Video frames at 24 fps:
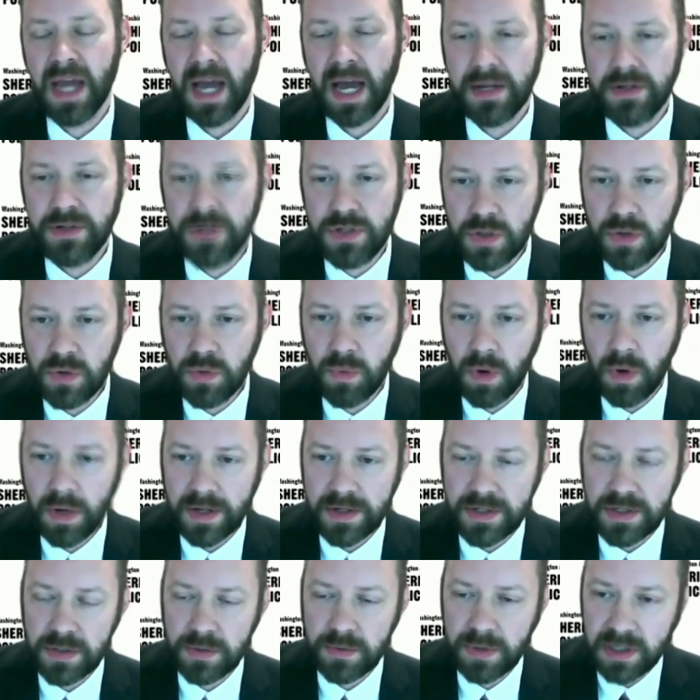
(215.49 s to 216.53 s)
I do
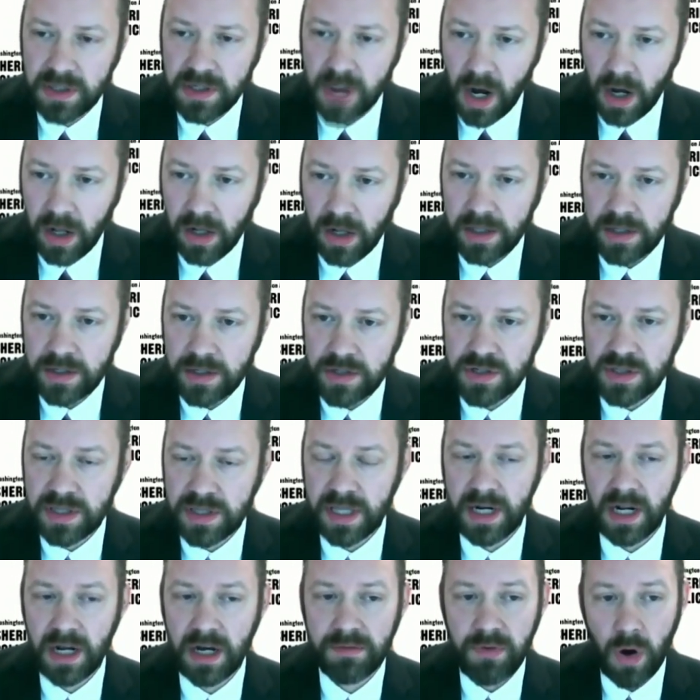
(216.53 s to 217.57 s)
want to acknowledge
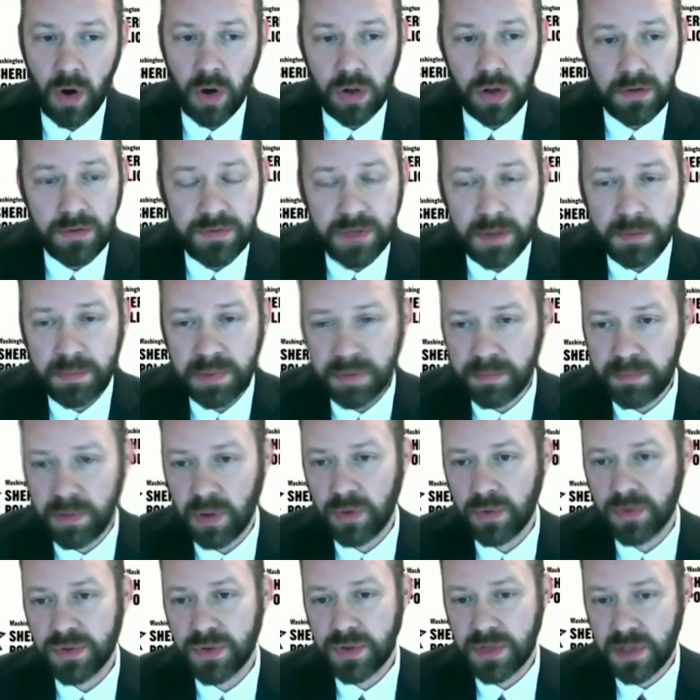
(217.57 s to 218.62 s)
that of all of the
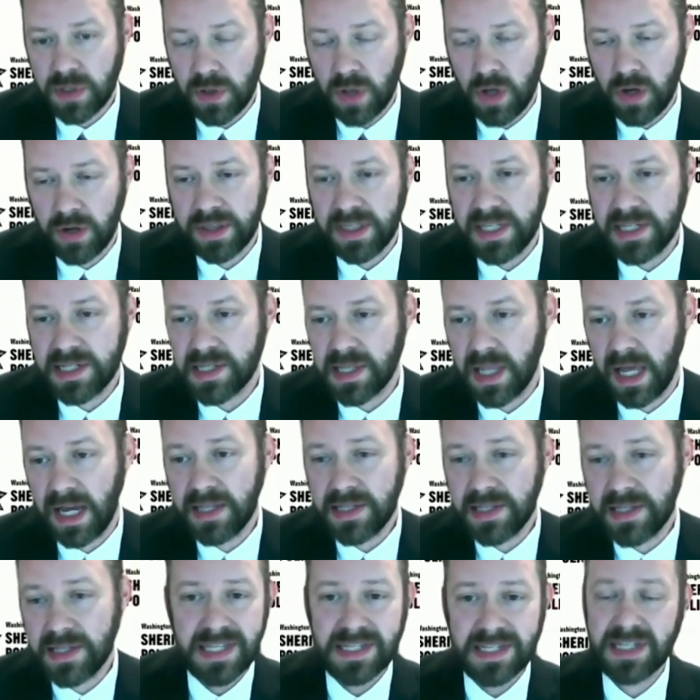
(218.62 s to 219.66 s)
proposals along these
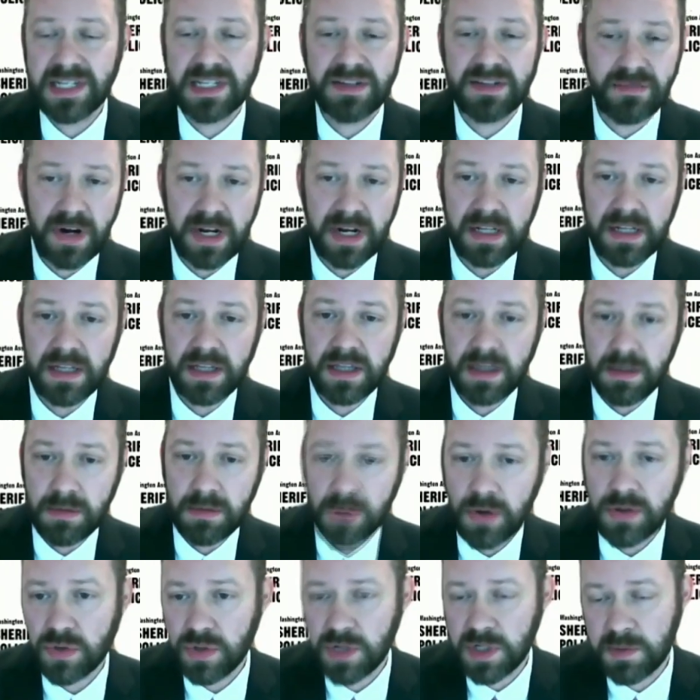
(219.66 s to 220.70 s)
lines, this is frankly the
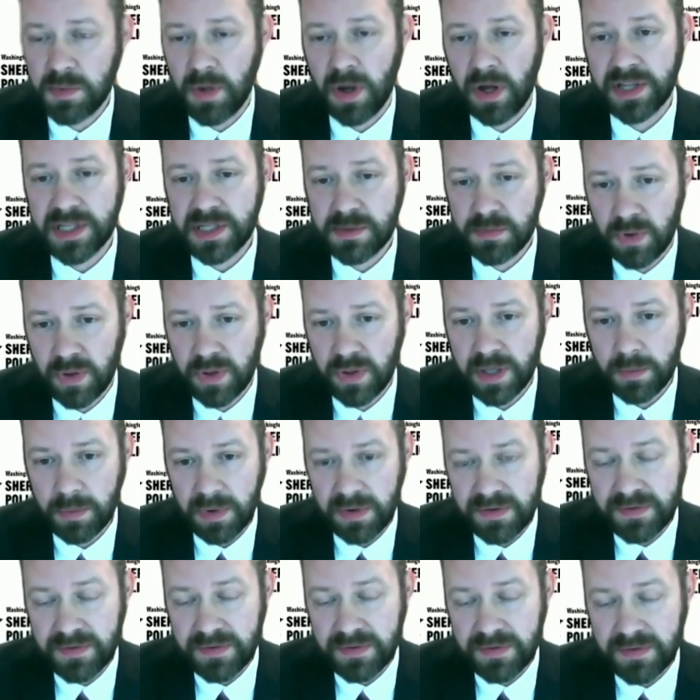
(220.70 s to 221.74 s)
most responsible that
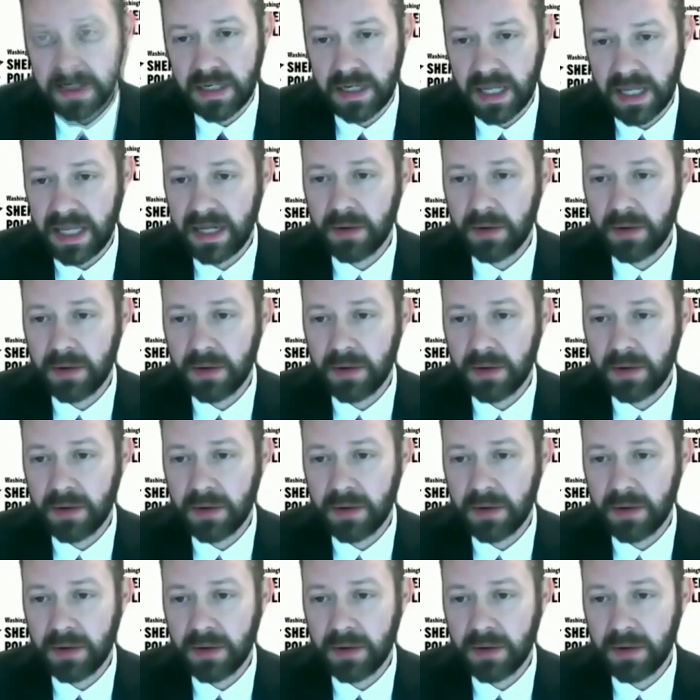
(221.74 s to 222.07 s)
we've seen.